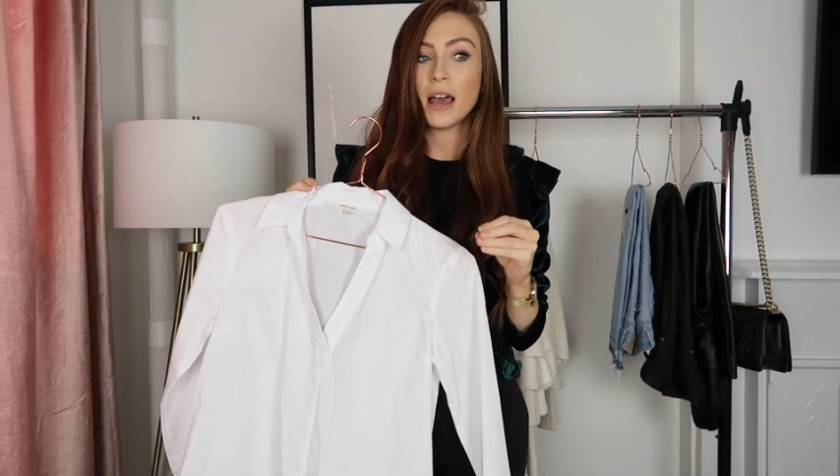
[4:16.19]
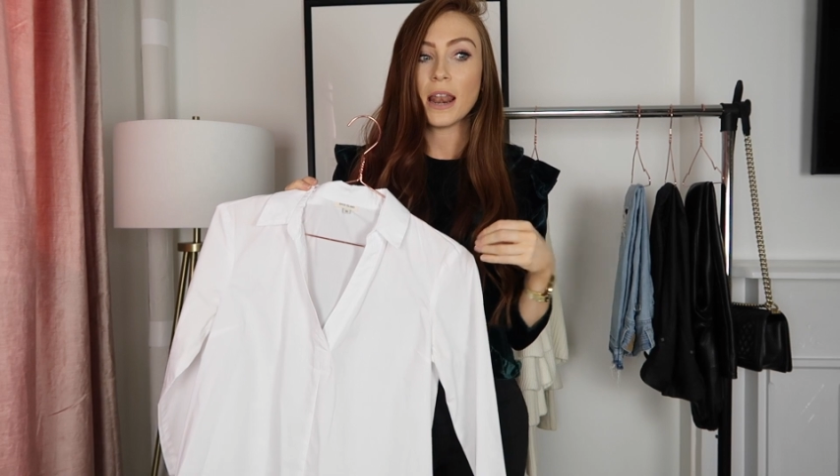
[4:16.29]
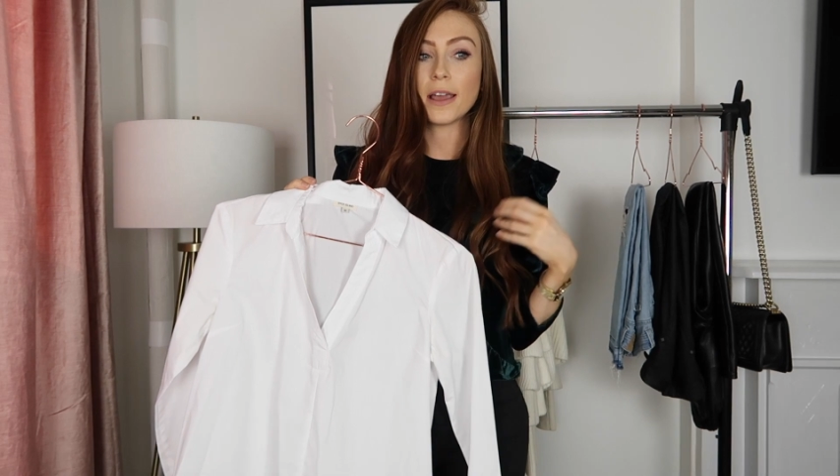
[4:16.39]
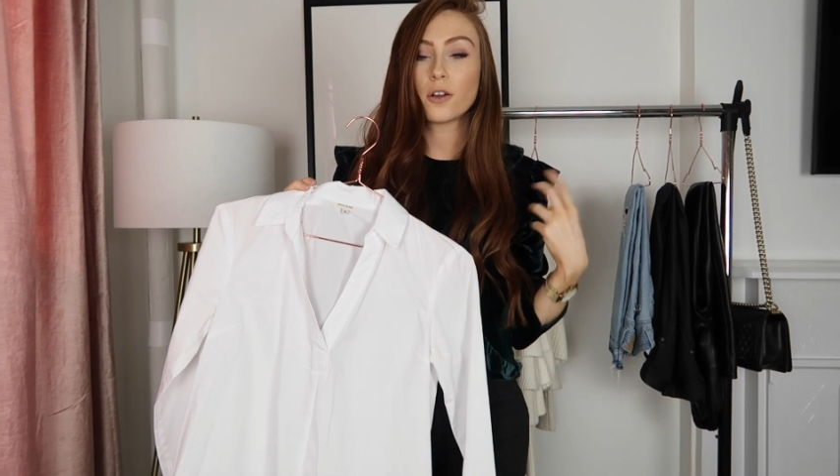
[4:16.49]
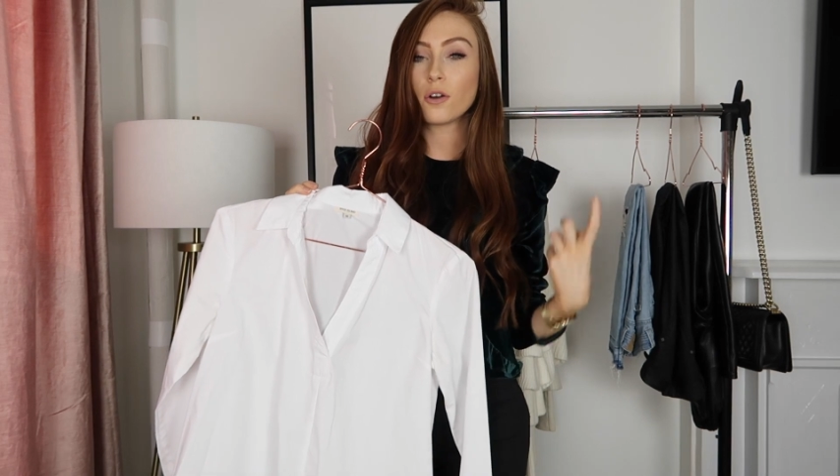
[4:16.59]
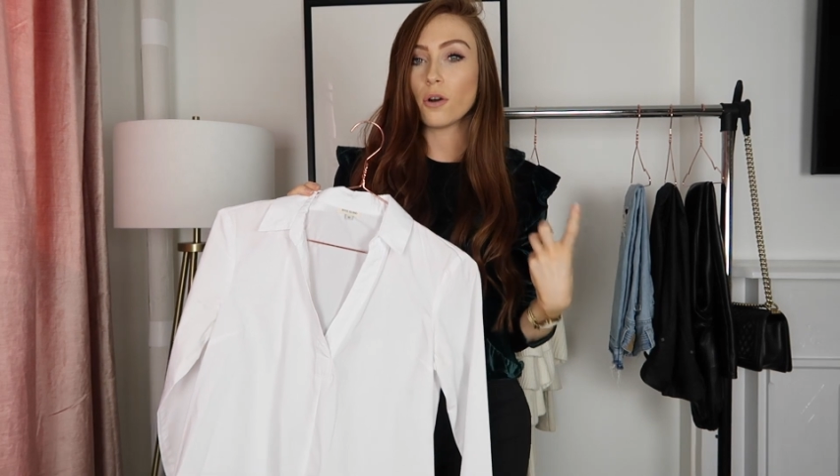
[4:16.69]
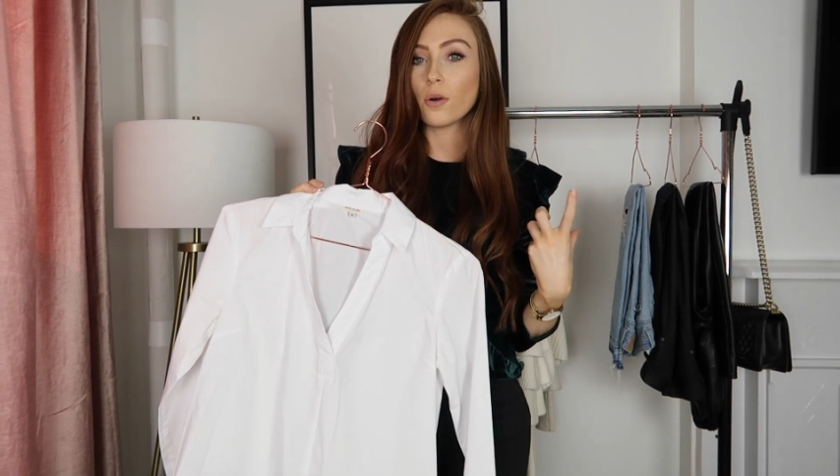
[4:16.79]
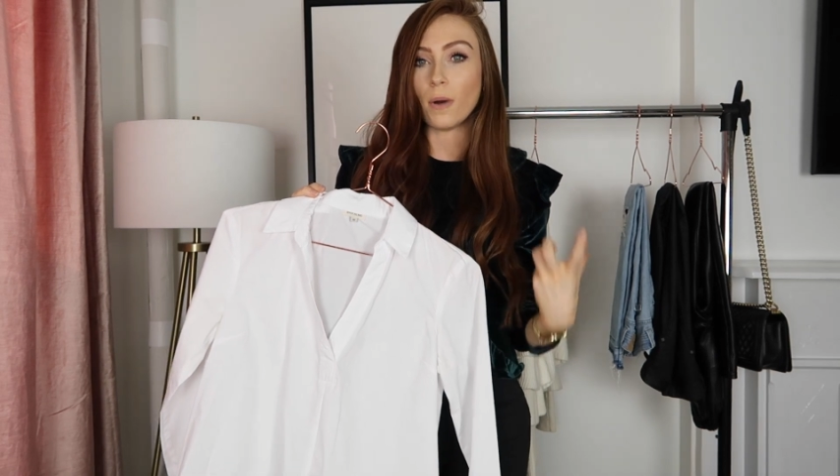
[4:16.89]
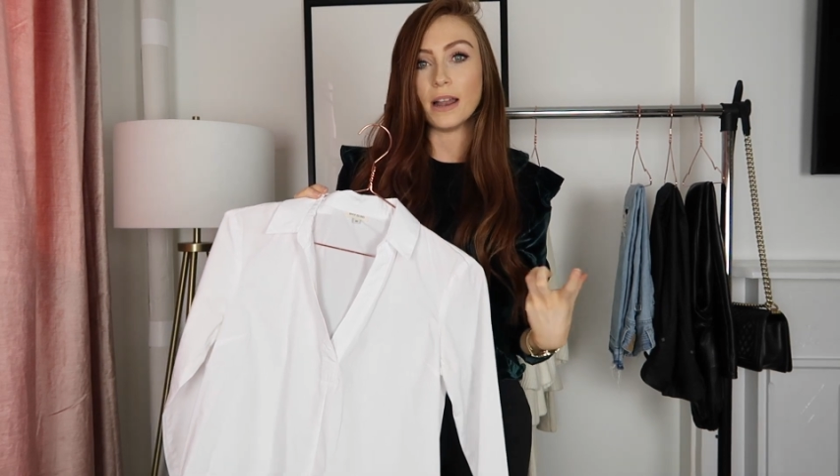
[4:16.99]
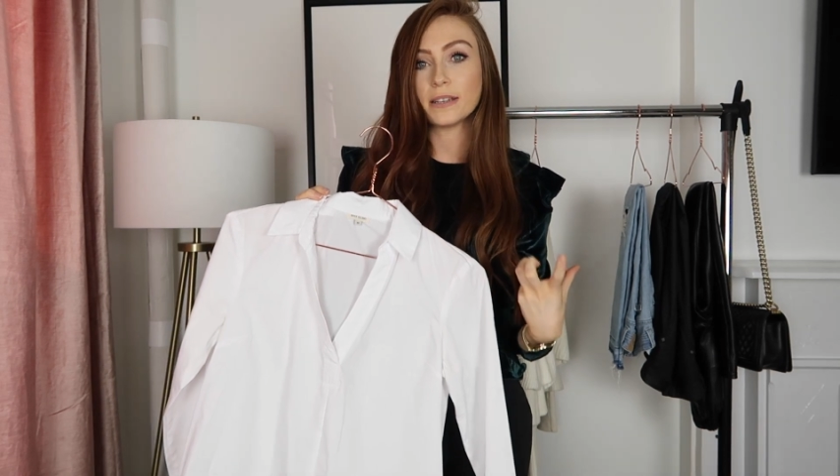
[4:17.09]
like good
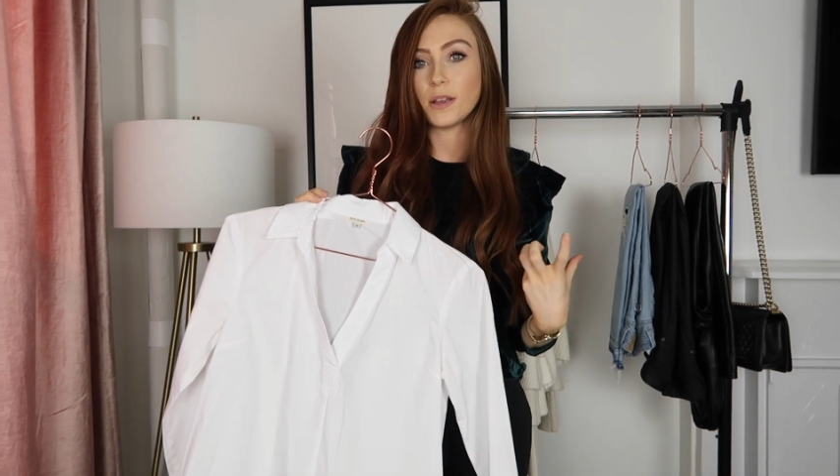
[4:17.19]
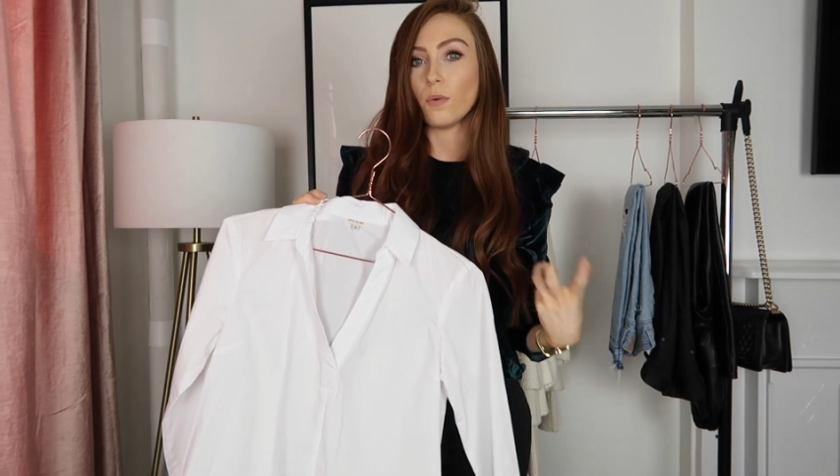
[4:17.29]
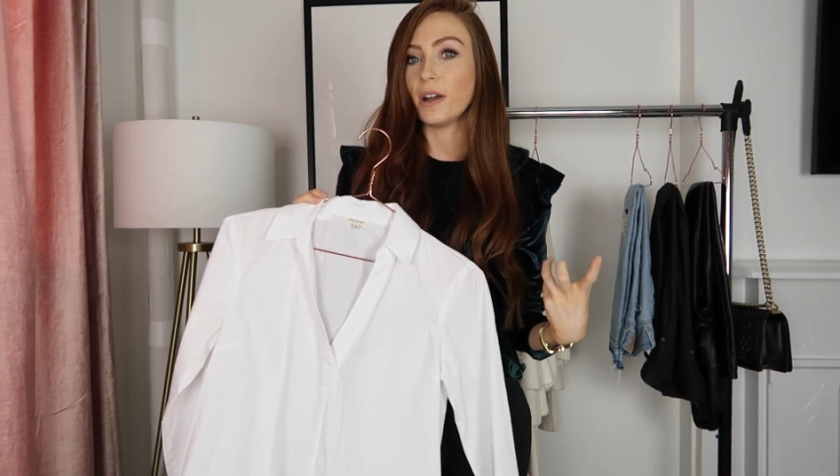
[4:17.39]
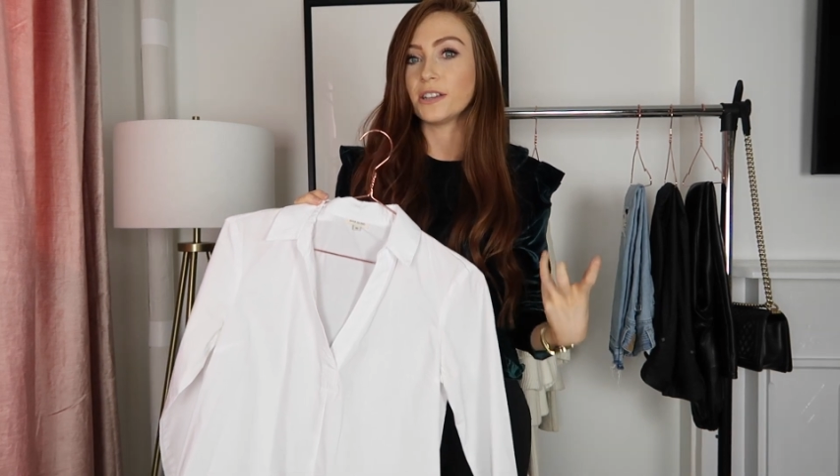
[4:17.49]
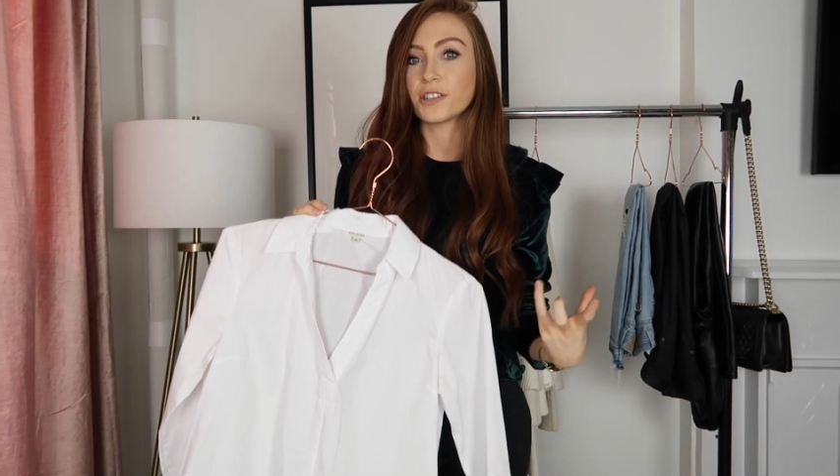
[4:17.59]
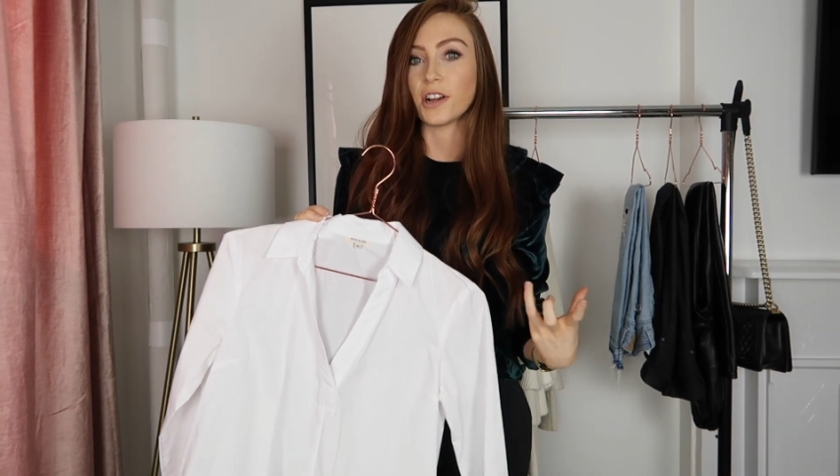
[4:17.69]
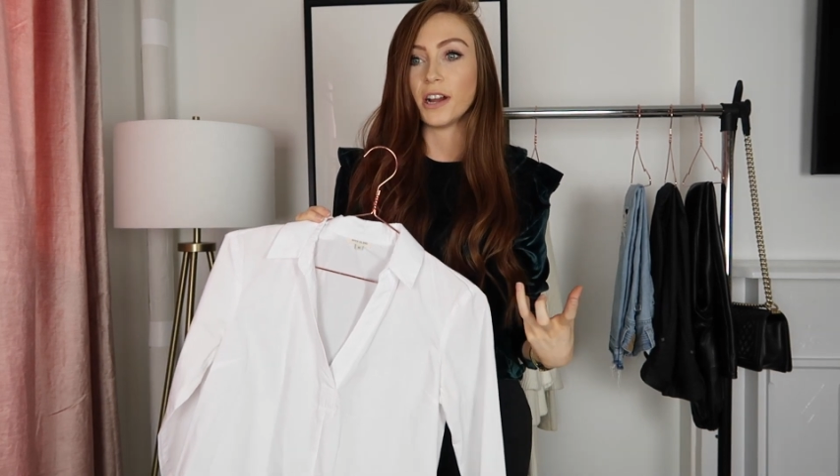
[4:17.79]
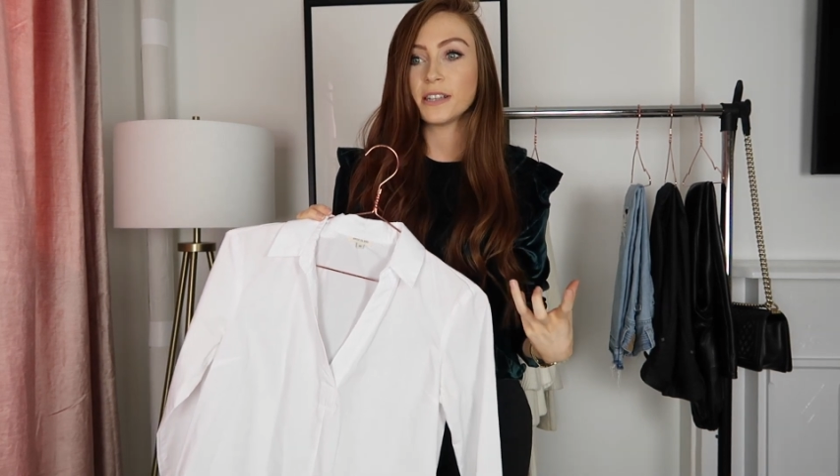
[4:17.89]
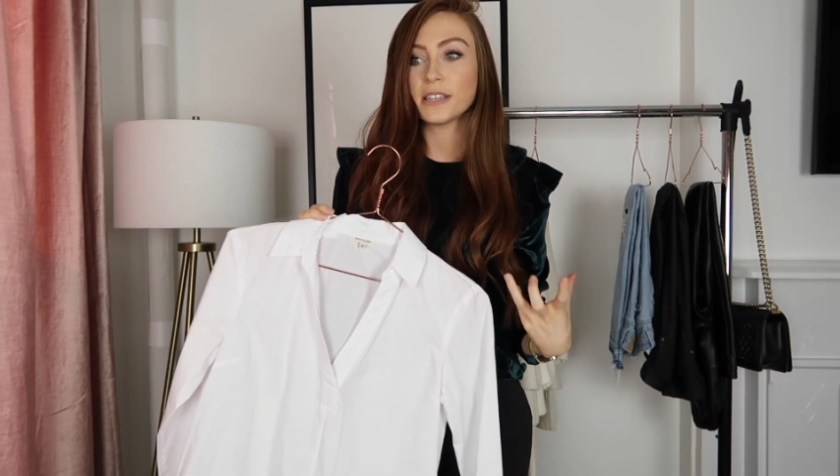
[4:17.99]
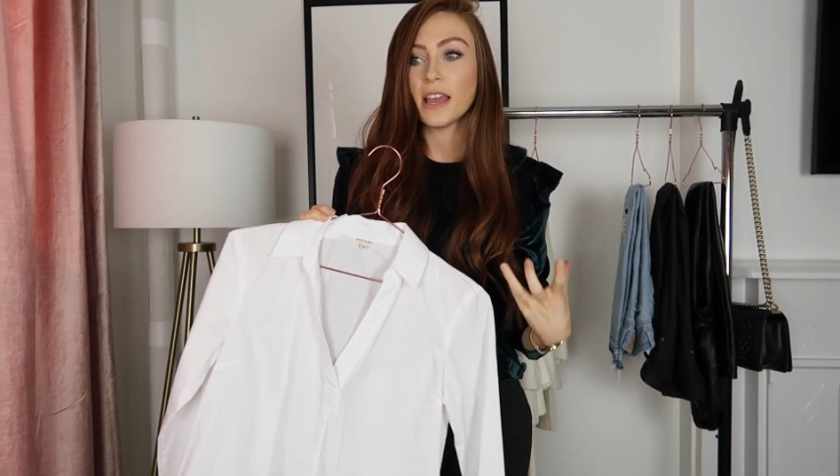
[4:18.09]
quality white
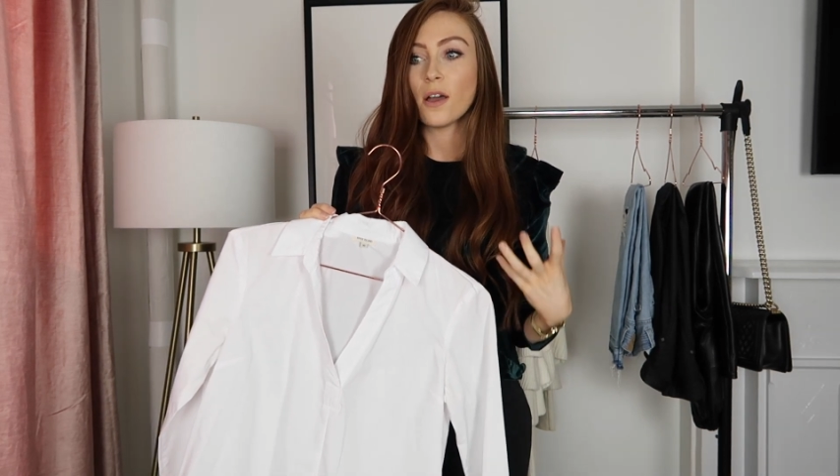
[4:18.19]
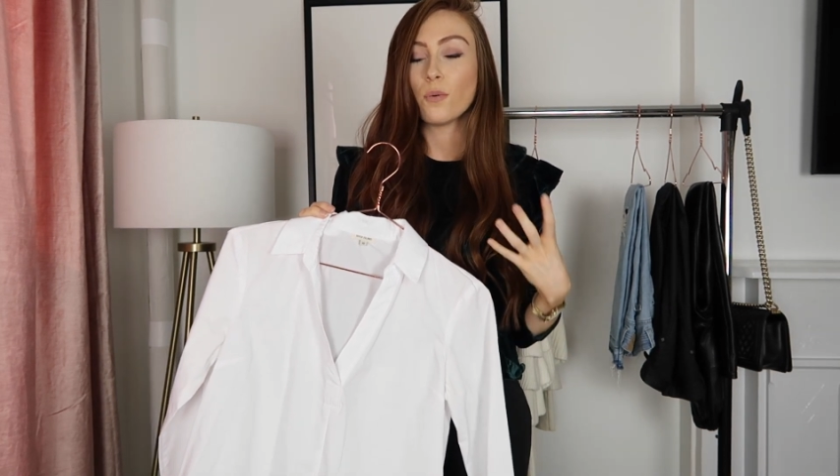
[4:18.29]
shirt